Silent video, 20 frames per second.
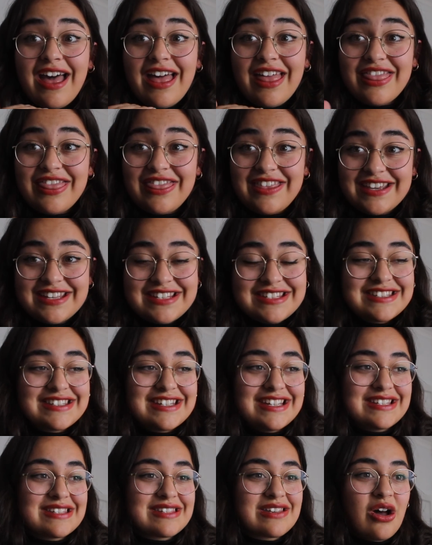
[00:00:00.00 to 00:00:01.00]
This
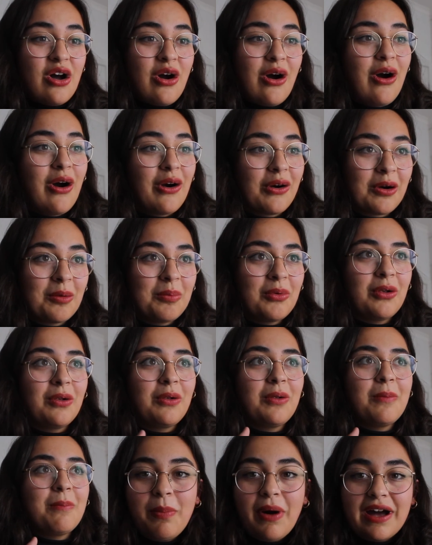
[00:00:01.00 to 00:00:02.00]
is
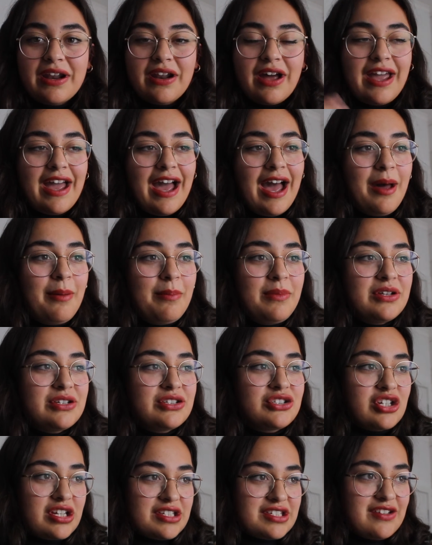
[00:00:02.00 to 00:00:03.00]
horrible, but I am
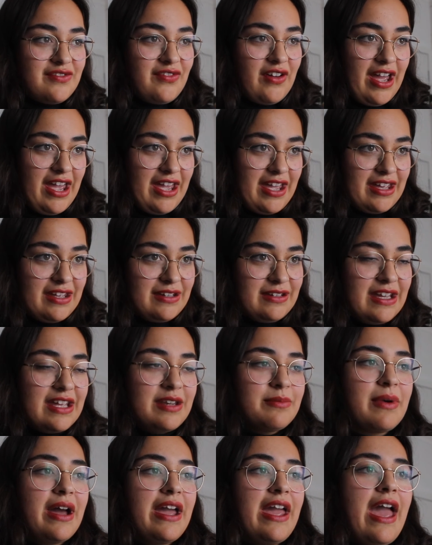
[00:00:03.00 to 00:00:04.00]
justifying it
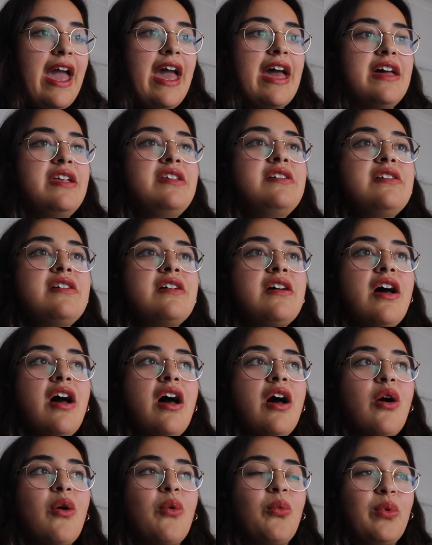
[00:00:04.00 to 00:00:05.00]
in my head
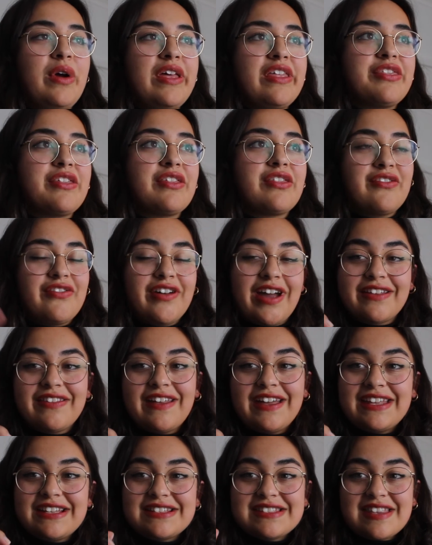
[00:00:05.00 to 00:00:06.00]
with the fact
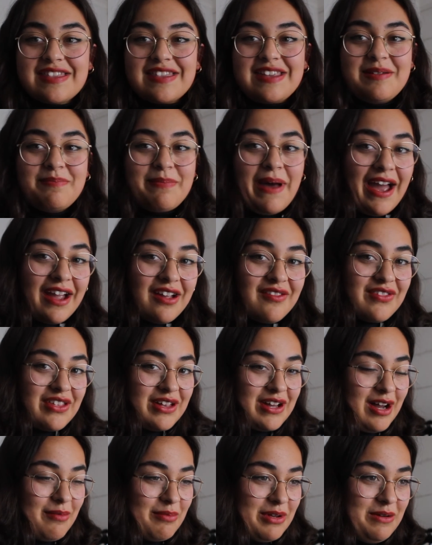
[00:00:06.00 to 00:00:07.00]
that it's the back of the
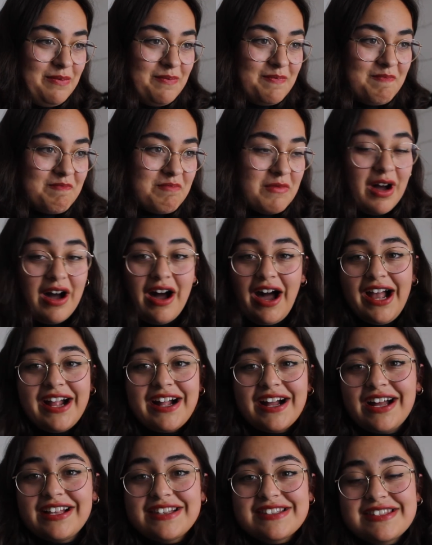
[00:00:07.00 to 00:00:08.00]
garment. I
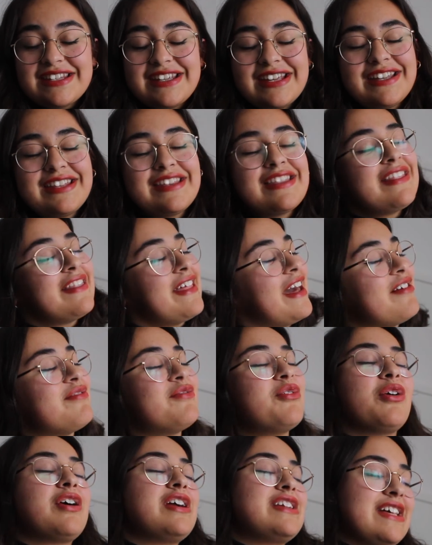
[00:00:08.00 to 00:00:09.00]
can't see it,
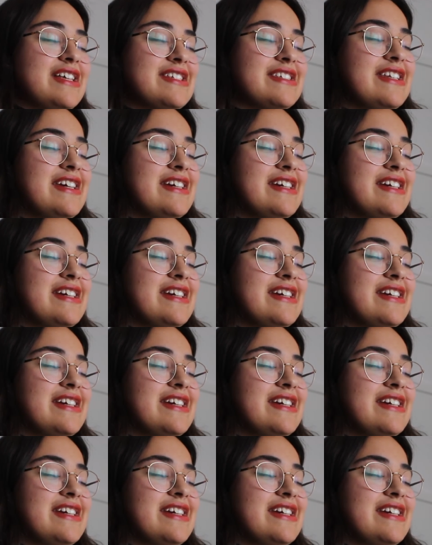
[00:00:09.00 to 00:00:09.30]
therefore it doesn't